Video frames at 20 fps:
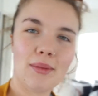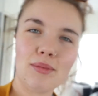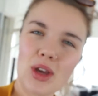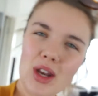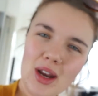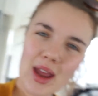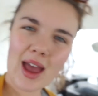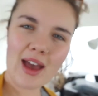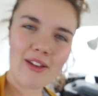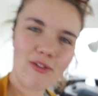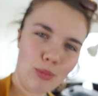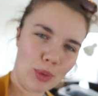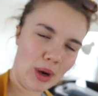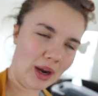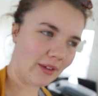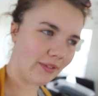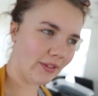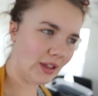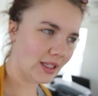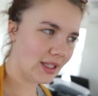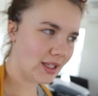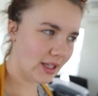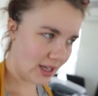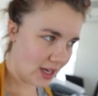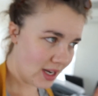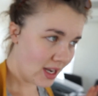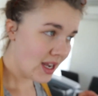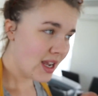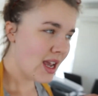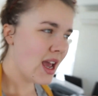I'm gonna have breakfast.
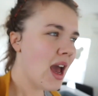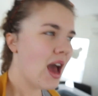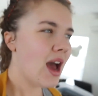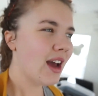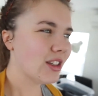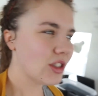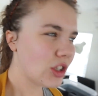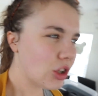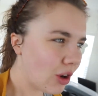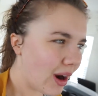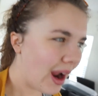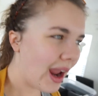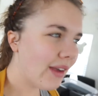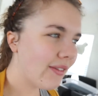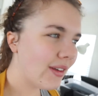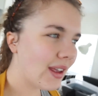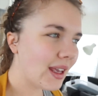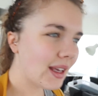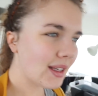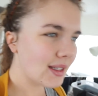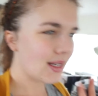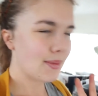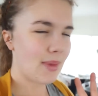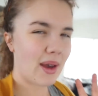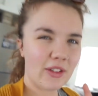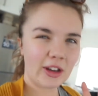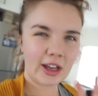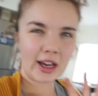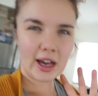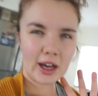I was craving some
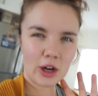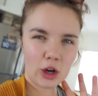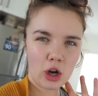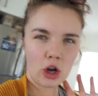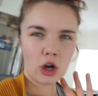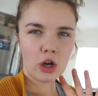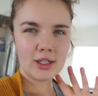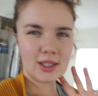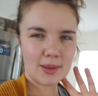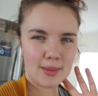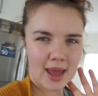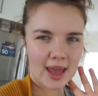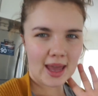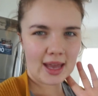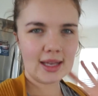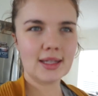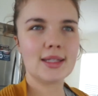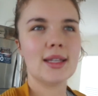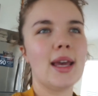avocado, some eggs,